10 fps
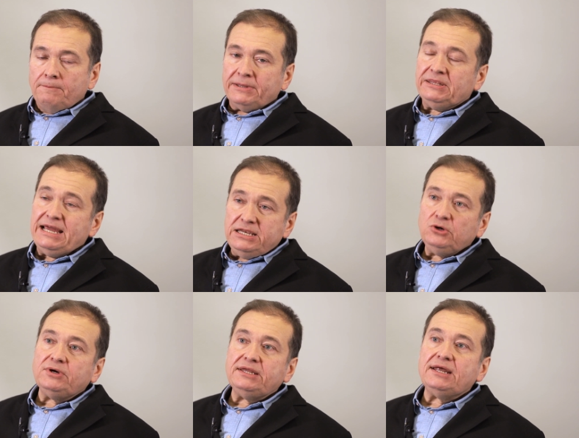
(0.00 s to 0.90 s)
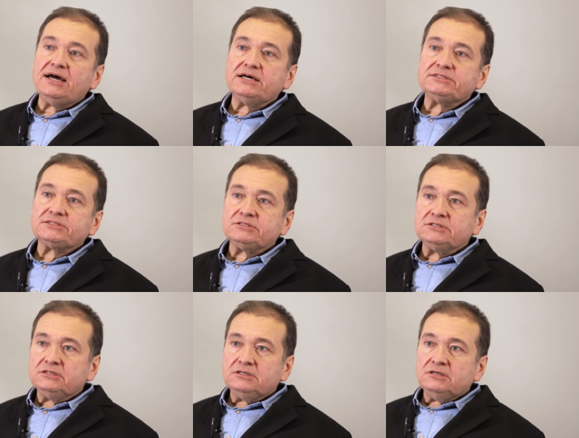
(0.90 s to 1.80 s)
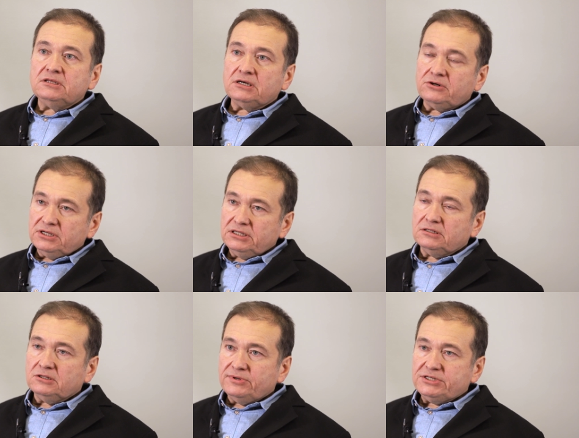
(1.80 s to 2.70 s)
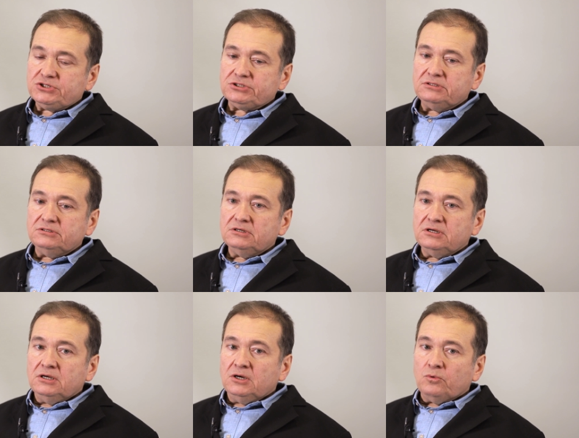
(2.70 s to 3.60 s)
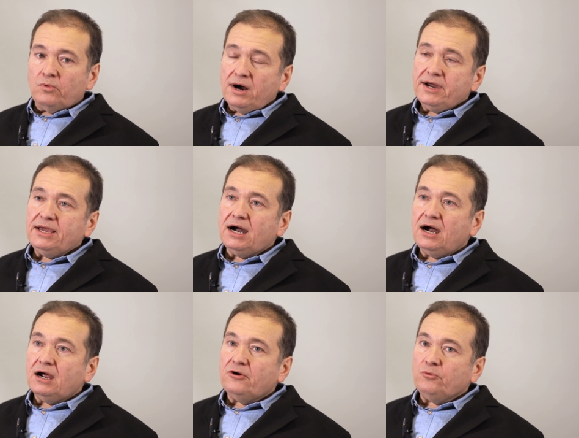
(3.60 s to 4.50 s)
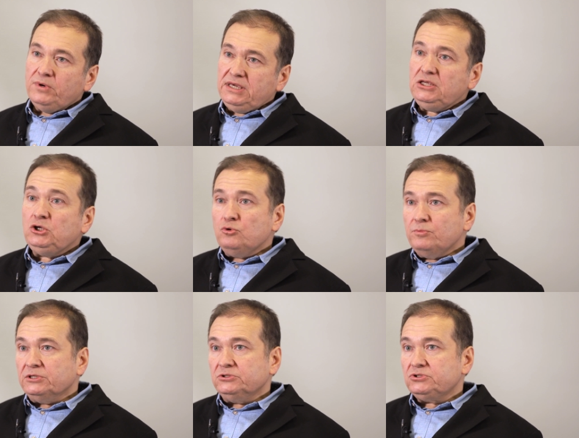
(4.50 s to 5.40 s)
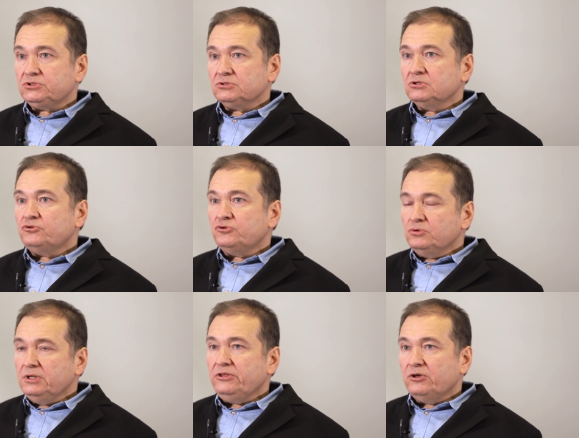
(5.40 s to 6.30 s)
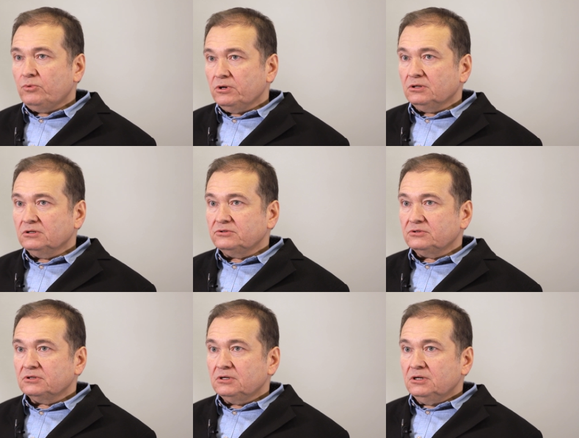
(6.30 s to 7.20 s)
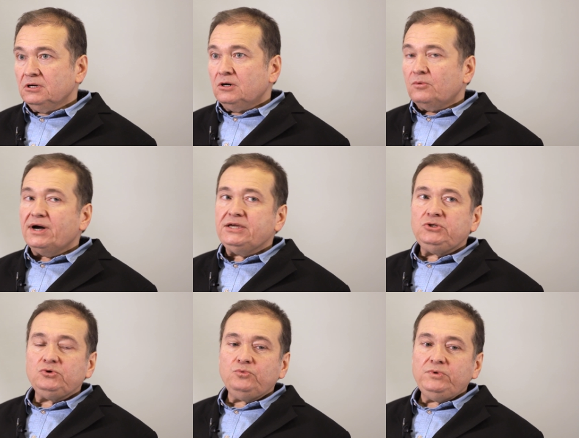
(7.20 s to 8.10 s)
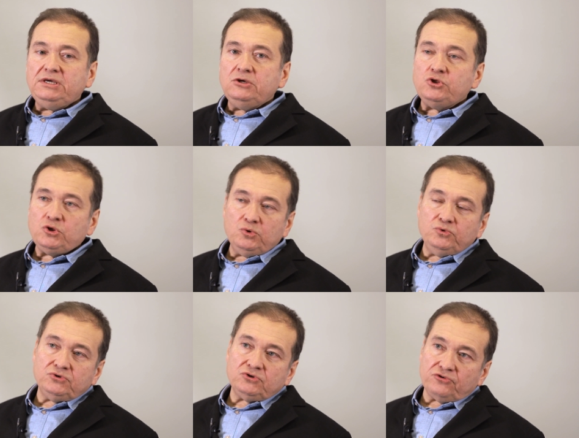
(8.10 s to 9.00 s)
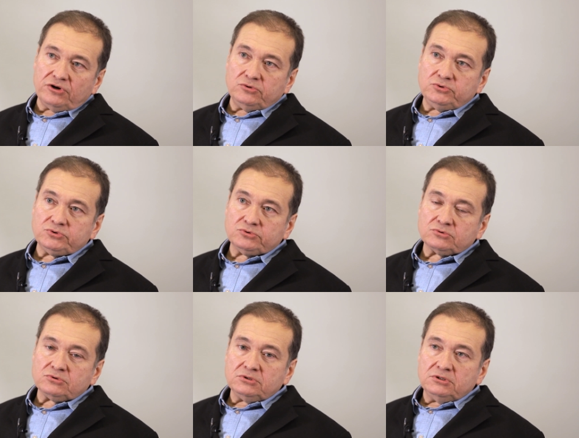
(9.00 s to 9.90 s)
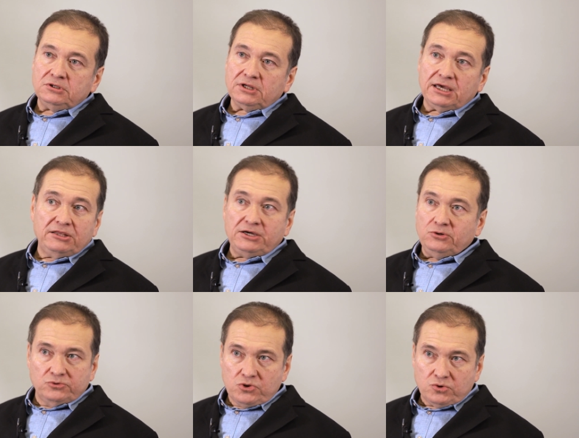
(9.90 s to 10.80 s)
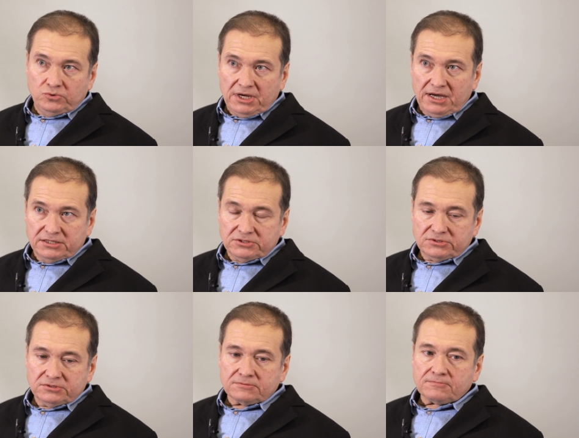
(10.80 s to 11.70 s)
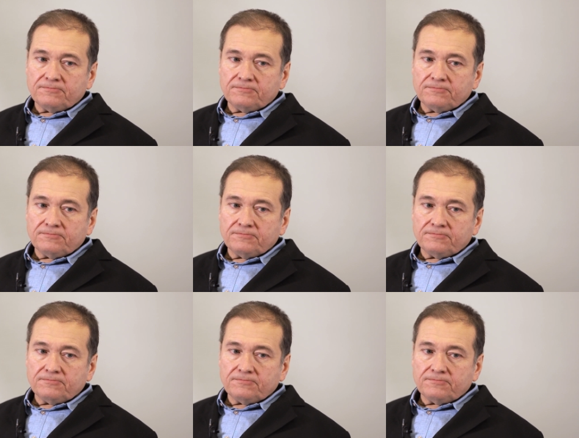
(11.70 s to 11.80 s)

But then you can ask the critical question, why are we humans ruling the world? Why do we shoot crows and they don't shoot us?